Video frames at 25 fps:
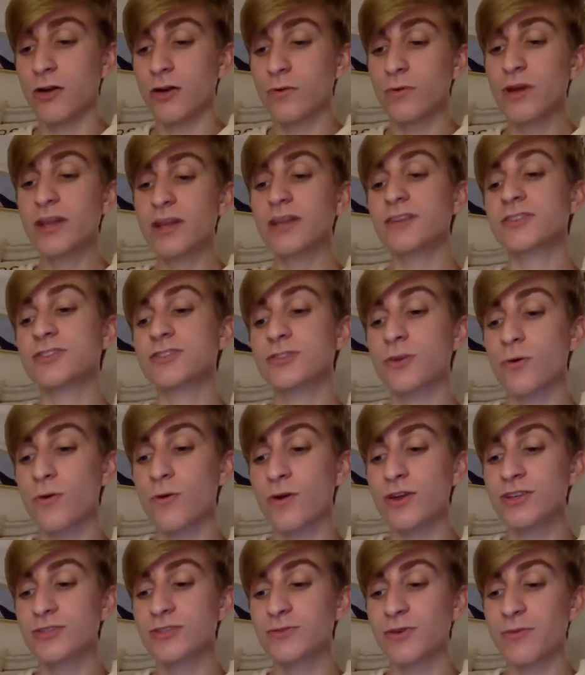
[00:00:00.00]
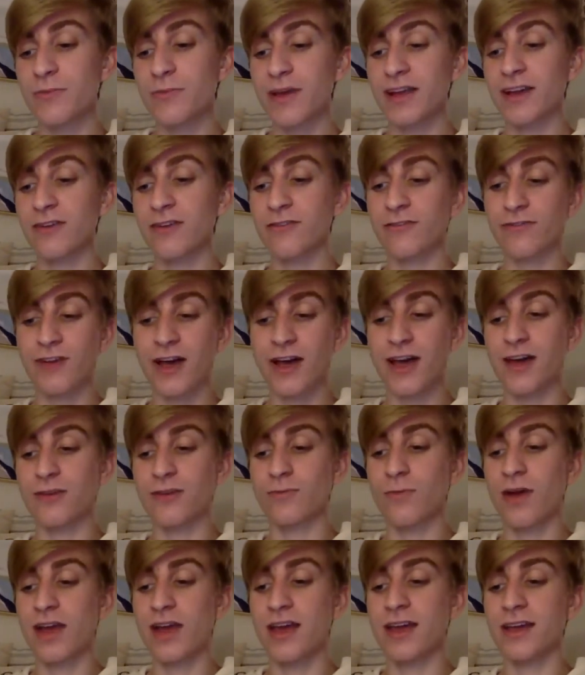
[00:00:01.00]
Reading stories would make a
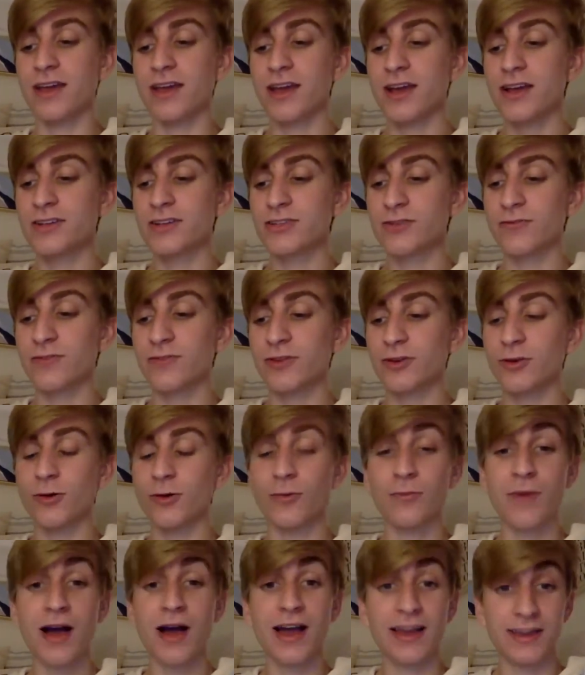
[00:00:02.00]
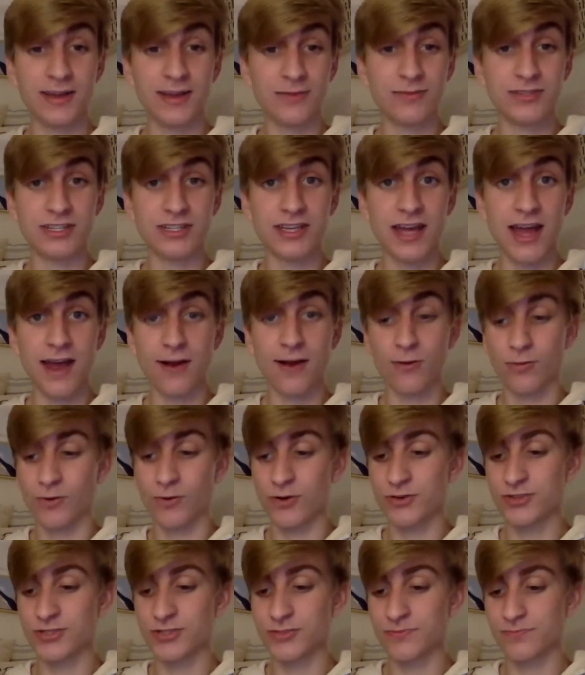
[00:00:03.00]
fine way to fill my empty
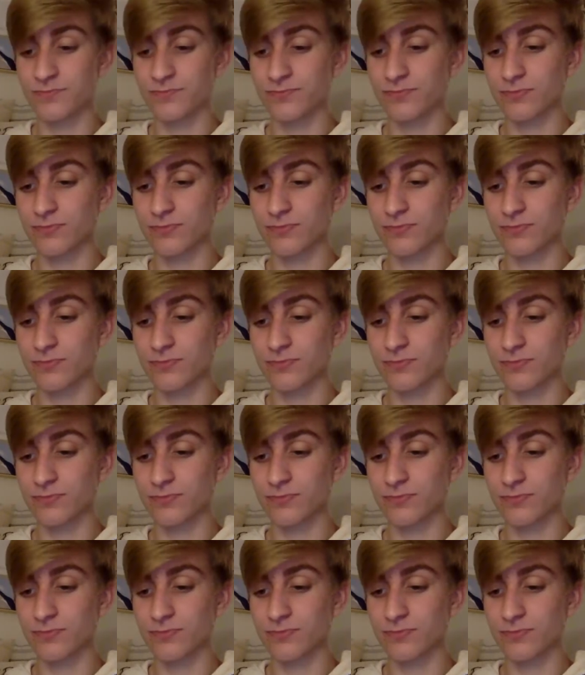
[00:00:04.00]
hours.